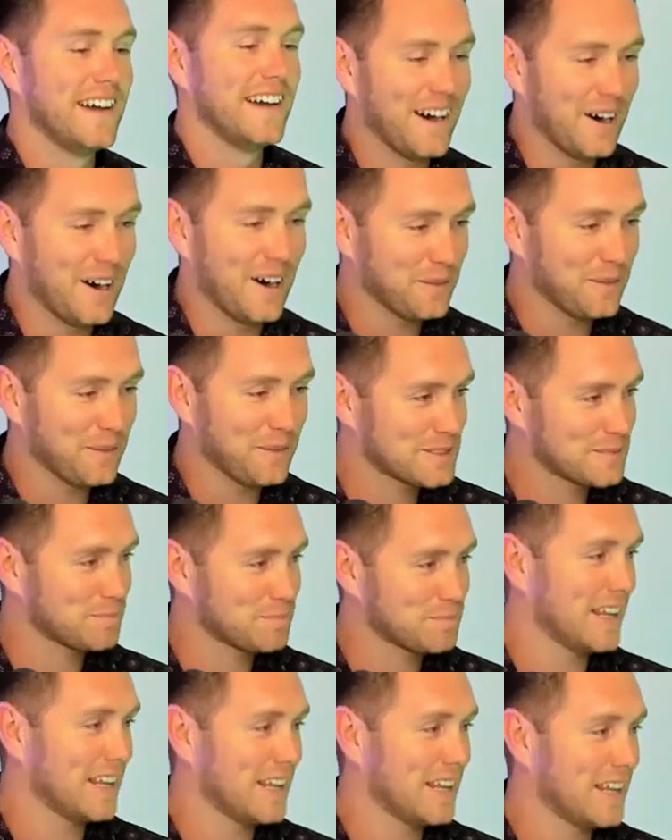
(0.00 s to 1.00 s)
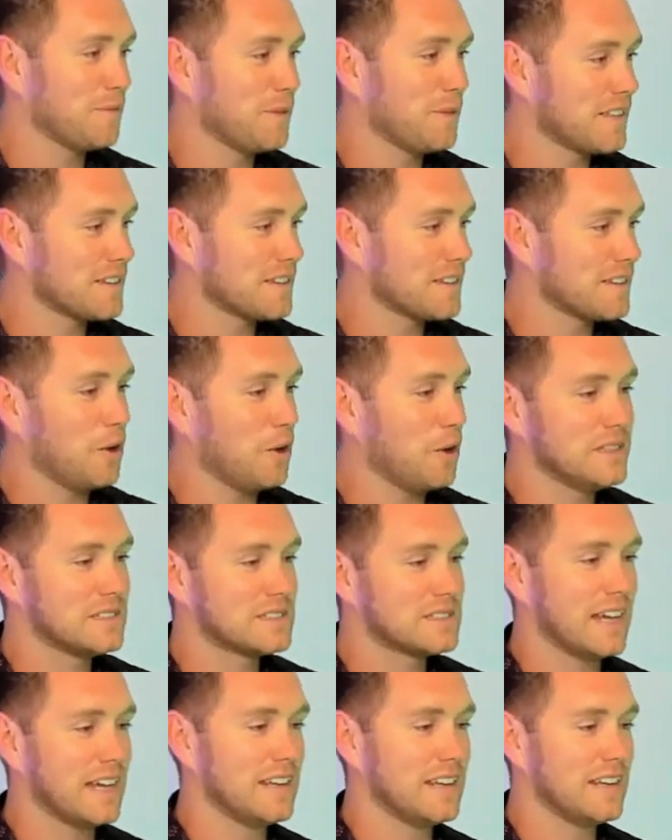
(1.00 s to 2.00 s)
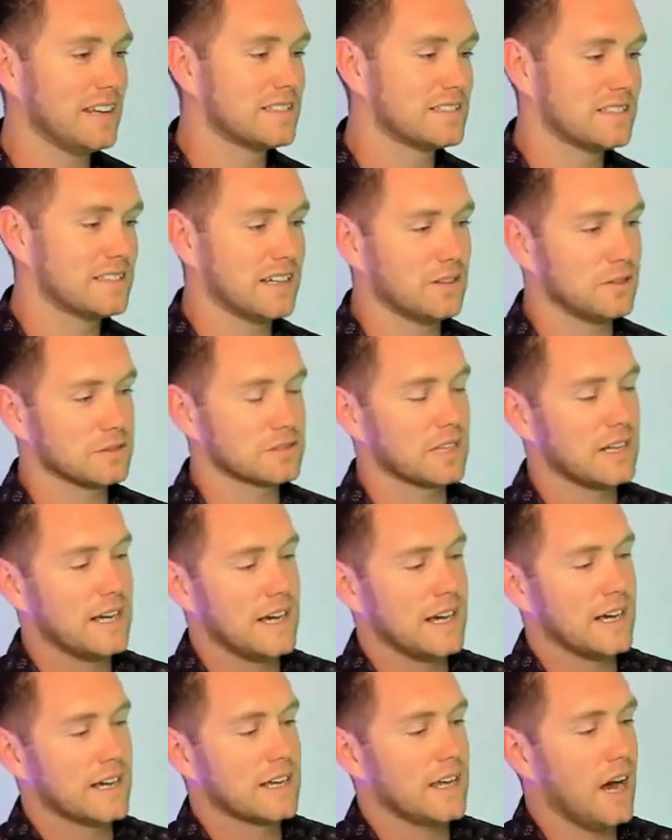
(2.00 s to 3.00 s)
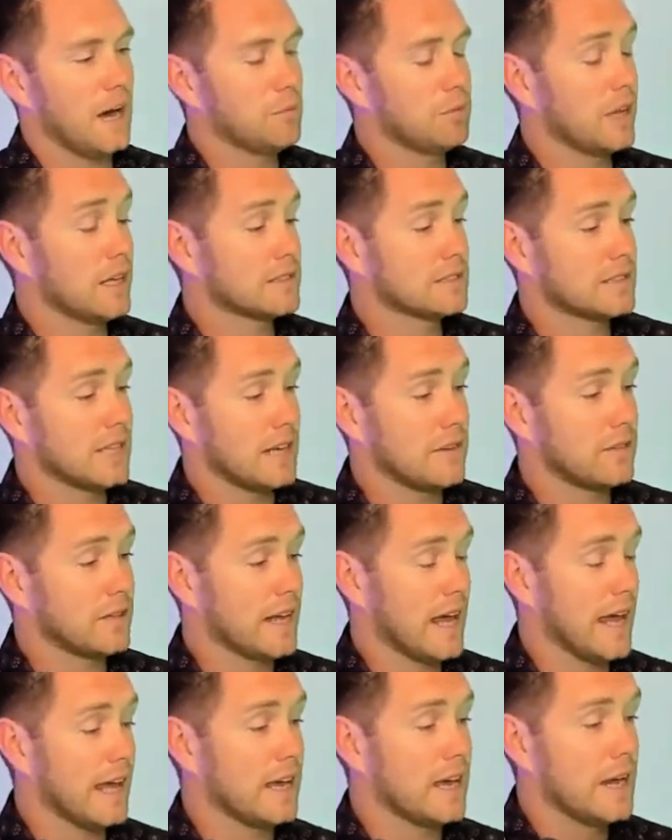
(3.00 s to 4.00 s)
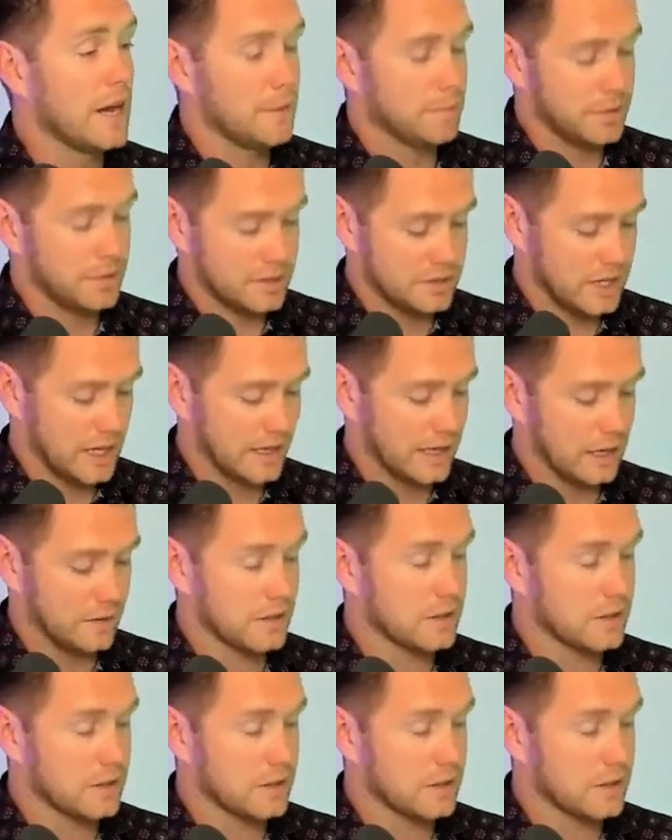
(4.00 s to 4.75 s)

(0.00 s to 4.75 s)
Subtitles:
always playing with us, always sending the signals. God bless David. Hey, but check out